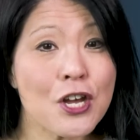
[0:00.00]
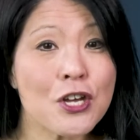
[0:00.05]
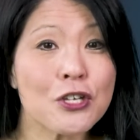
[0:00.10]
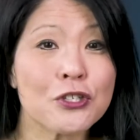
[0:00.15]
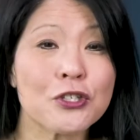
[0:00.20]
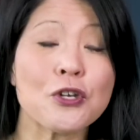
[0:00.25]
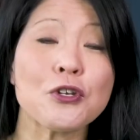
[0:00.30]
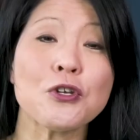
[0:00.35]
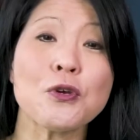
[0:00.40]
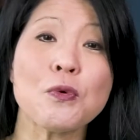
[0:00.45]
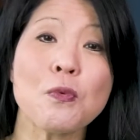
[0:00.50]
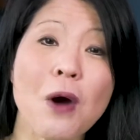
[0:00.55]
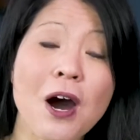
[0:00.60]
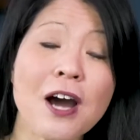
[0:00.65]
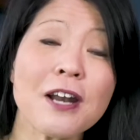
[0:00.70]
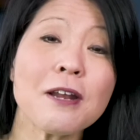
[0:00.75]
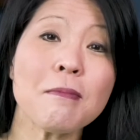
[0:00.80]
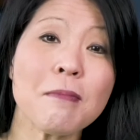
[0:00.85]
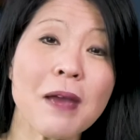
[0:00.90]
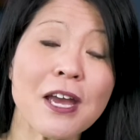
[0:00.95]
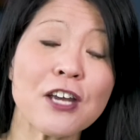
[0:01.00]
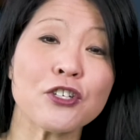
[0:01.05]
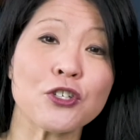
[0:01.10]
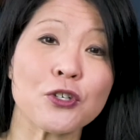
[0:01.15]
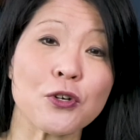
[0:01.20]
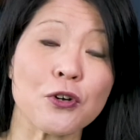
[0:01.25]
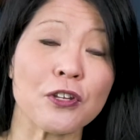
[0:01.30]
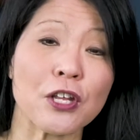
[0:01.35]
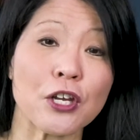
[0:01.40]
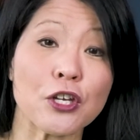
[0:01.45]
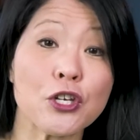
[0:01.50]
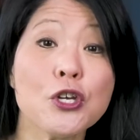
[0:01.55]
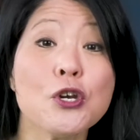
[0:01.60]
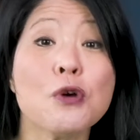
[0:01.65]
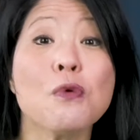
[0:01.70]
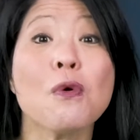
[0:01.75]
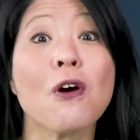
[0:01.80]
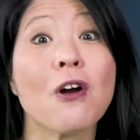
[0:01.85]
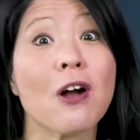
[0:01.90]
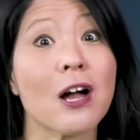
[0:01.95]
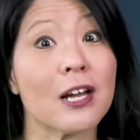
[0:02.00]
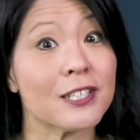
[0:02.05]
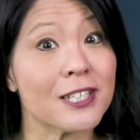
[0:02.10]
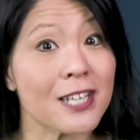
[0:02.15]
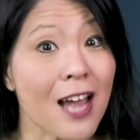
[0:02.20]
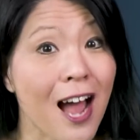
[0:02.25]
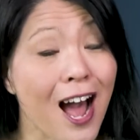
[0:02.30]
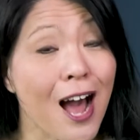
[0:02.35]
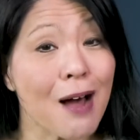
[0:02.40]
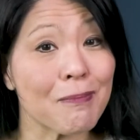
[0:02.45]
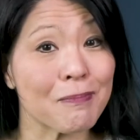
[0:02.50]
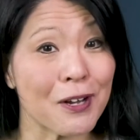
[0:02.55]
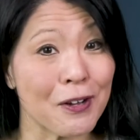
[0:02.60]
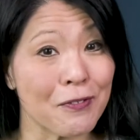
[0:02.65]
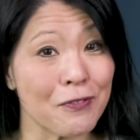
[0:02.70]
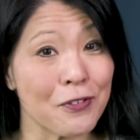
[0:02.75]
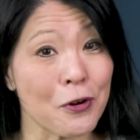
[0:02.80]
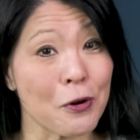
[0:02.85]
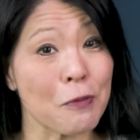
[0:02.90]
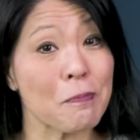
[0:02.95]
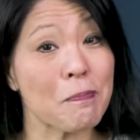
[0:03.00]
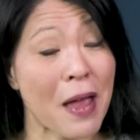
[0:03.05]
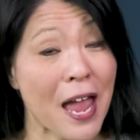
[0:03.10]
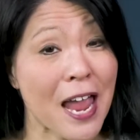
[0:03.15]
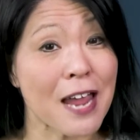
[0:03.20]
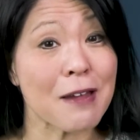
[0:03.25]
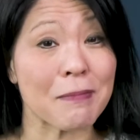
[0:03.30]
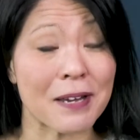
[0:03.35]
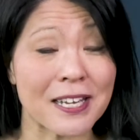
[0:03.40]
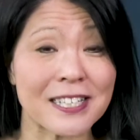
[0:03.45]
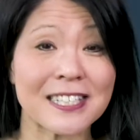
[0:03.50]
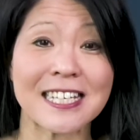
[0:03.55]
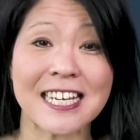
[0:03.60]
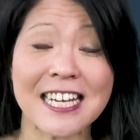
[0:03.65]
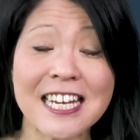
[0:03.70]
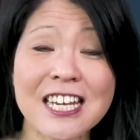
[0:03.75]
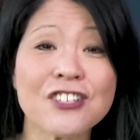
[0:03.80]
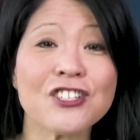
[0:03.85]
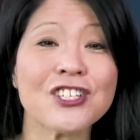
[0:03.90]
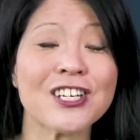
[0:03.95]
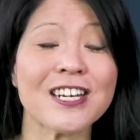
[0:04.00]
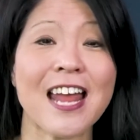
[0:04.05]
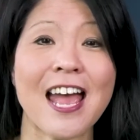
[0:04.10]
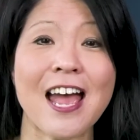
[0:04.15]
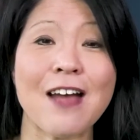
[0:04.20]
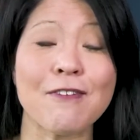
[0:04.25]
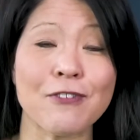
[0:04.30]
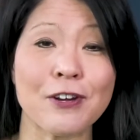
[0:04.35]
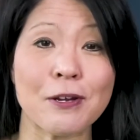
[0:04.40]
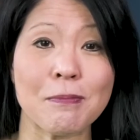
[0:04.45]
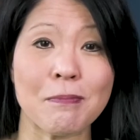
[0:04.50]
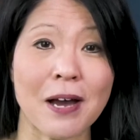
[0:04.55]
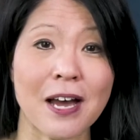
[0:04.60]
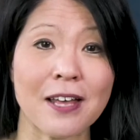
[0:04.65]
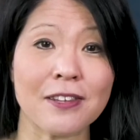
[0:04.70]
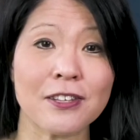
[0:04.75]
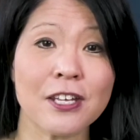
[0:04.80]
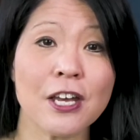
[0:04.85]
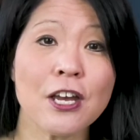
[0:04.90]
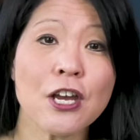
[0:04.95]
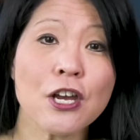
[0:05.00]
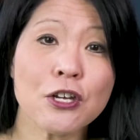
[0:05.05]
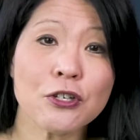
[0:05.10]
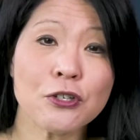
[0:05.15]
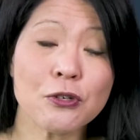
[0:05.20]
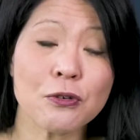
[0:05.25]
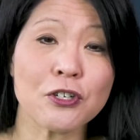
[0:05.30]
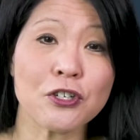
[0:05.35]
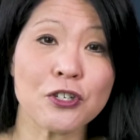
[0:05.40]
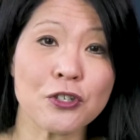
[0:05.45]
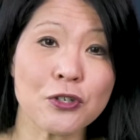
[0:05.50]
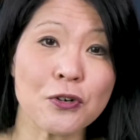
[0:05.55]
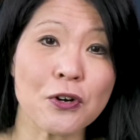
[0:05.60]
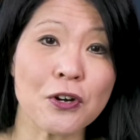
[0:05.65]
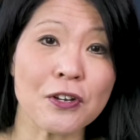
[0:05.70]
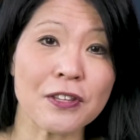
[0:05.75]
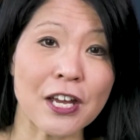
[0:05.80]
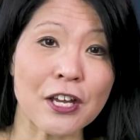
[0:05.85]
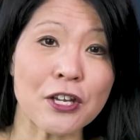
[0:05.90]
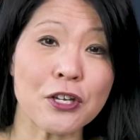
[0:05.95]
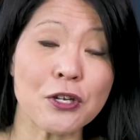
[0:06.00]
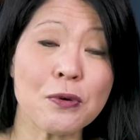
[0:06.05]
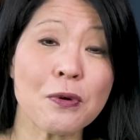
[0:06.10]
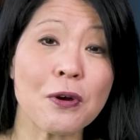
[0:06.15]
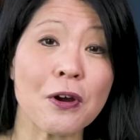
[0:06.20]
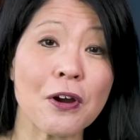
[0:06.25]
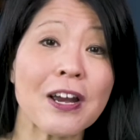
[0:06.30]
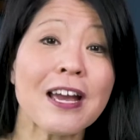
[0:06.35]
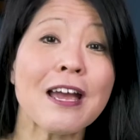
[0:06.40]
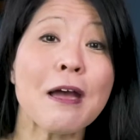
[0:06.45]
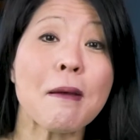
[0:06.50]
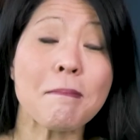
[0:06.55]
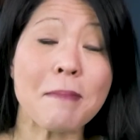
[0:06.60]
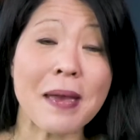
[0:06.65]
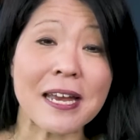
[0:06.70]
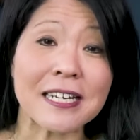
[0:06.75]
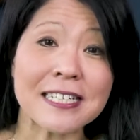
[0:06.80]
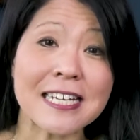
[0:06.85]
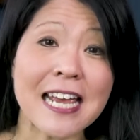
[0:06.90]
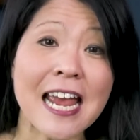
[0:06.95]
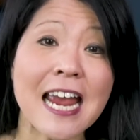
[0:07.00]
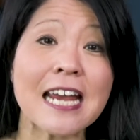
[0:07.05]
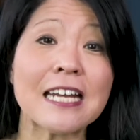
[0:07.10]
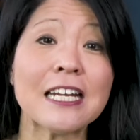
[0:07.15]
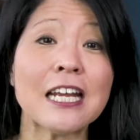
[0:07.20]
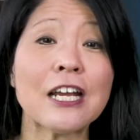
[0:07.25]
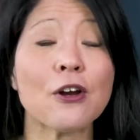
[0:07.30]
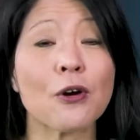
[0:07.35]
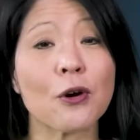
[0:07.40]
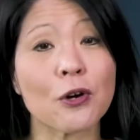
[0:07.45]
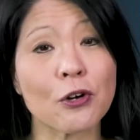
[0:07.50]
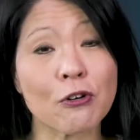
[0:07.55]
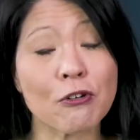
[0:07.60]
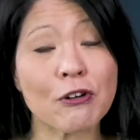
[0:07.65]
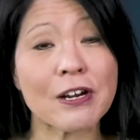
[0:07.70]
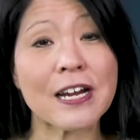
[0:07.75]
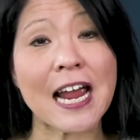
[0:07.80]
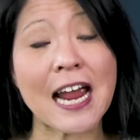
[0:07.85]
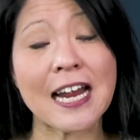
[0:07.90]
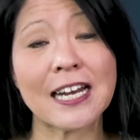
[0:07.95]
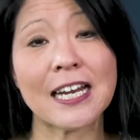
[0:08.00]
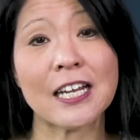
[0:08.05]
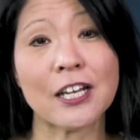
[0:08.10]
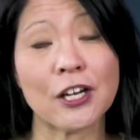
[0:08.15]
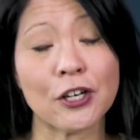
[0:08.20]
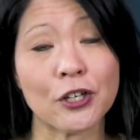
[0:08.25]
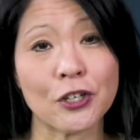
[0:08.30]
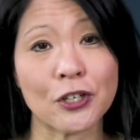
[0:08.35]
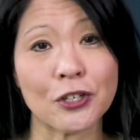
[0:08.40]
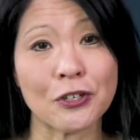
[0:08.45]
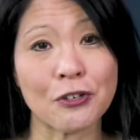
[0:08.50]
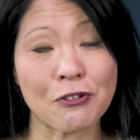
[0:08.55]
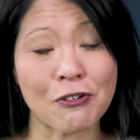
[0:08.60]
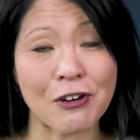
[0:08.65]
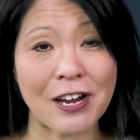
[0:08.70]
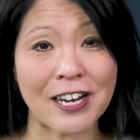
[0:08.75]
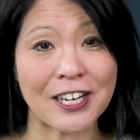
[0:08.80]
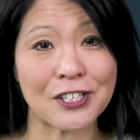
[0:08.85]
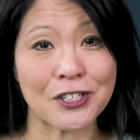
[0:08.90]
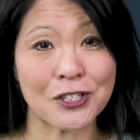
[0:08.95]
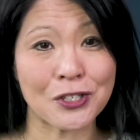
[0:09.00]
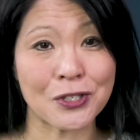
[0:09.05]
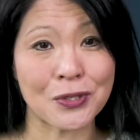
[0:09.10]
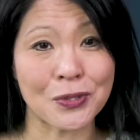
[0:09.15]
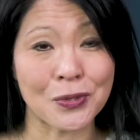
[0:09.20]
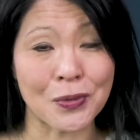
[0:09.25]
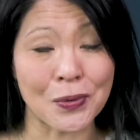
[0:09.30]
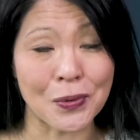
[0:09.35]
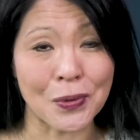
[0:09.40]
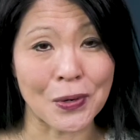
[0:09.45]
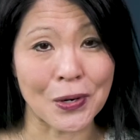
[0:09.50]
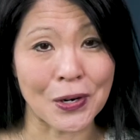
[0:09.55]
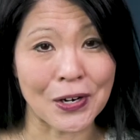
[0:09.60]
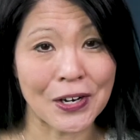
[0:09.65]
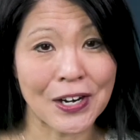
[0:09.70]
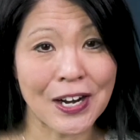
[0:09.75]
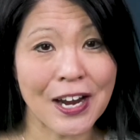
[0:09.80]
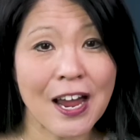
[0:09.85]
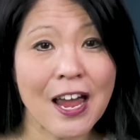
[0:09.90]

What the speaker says: So you want to make sure that you are on top of your payments each and every month to ensure that you are maintaining or creating a good credit score.